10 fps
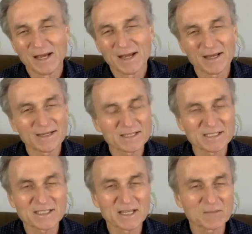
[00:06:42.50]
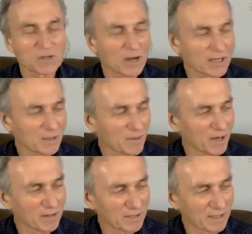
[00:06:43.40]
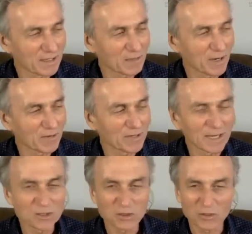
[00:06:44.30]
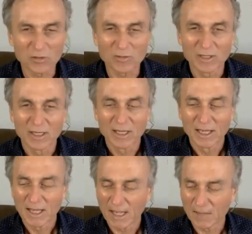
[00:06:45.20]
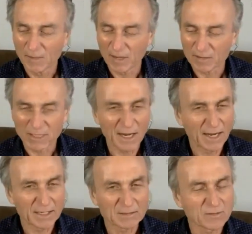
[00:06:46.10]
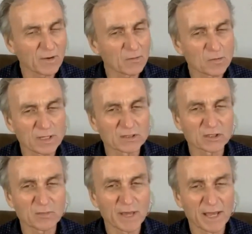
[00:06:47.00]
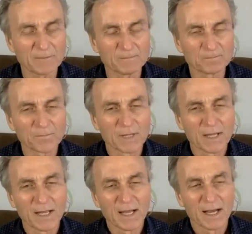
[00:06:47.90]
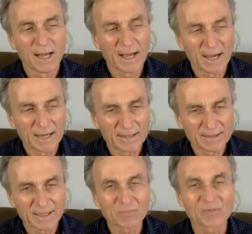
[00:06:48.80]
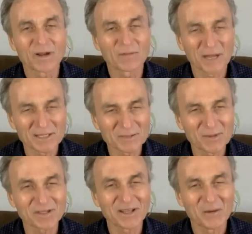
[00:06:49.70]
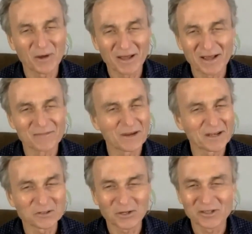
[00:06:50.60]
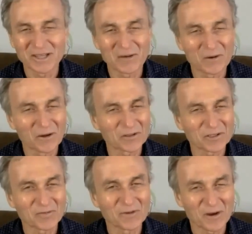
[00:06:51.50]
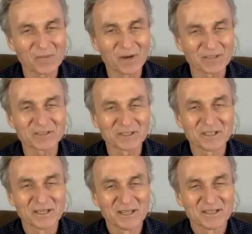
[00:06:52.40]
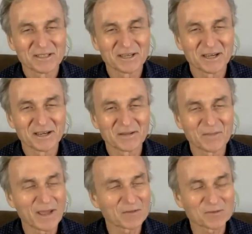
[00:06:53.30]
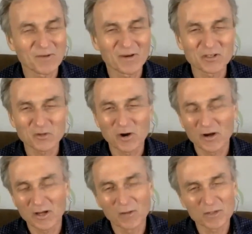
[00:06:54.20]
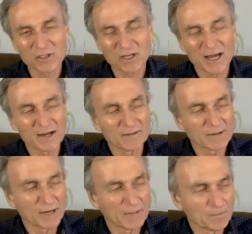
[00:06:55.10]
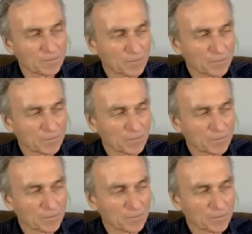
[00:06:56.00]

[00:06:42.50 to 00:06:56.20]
and this is him talking about uh, about nature and about God. He was a very religious man. And uh, I'm glad you picked that one. I, I enjoyed that one also very much. Uh, the man was very strong. He almost died of uh,